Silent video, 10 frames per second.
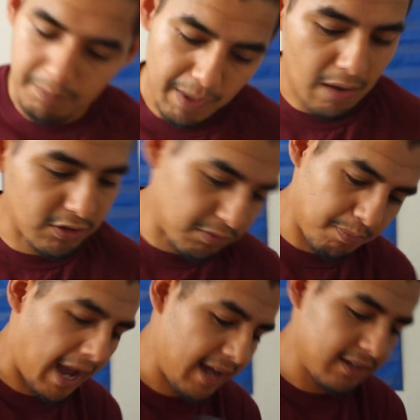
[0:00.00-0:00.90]
bounce
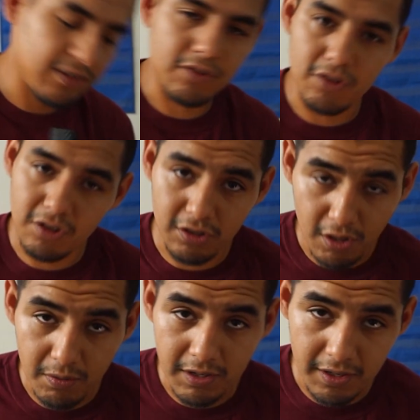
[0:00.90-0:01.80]
back so you can
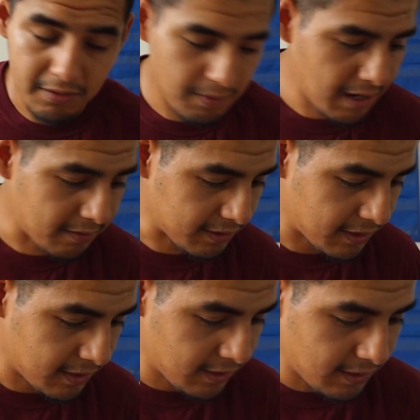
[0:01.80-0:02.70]
load another round.
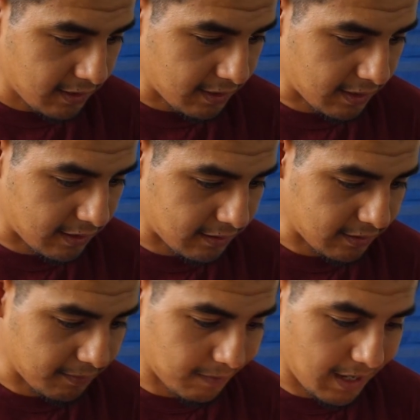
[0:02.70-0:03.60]

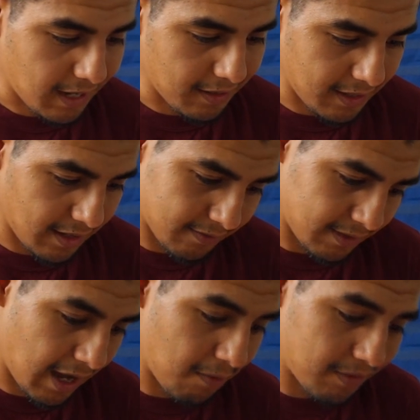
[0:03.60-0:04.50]
And yeah,
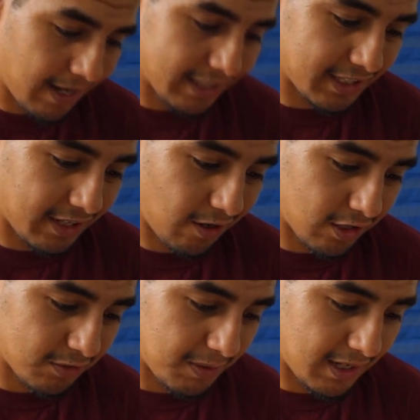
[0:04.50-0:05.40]
that one actually
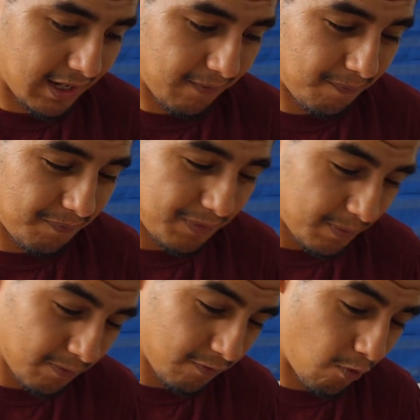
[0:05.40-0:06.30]
cost me like
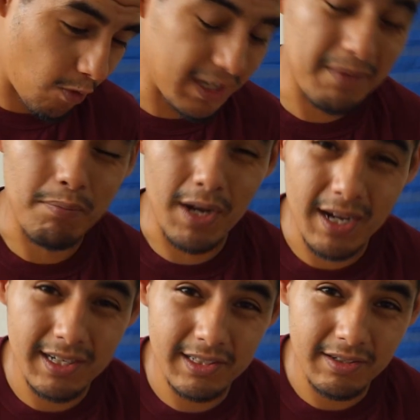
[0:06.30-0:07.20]
40
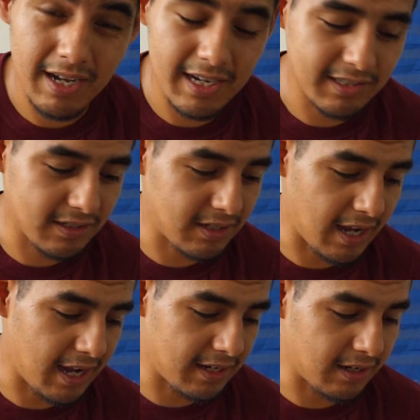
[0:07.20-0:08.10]
bucks, you guys, and I
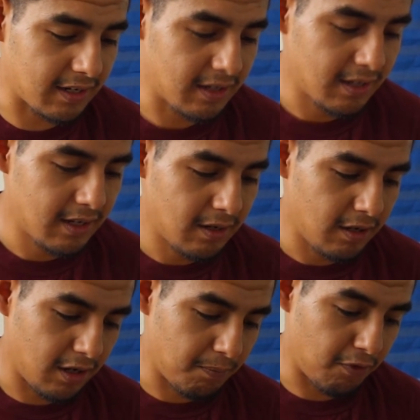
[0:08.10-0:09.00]
had a
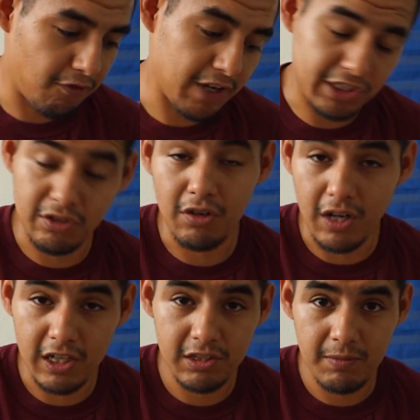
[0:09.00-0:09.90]
professional
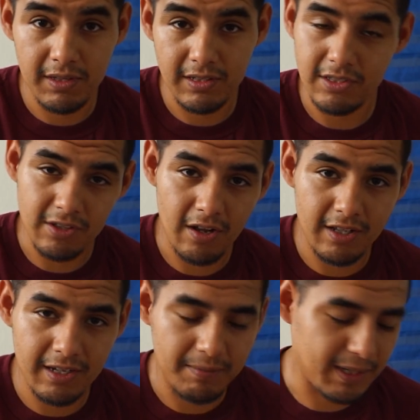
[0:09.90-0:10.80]
gunsmith install
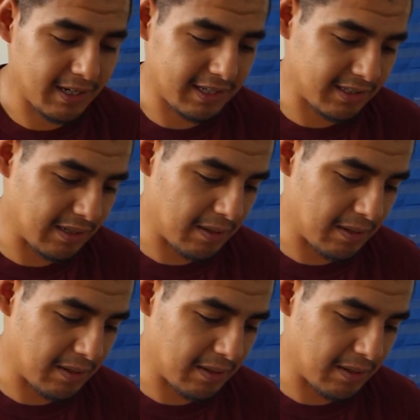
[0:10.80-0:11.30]
it because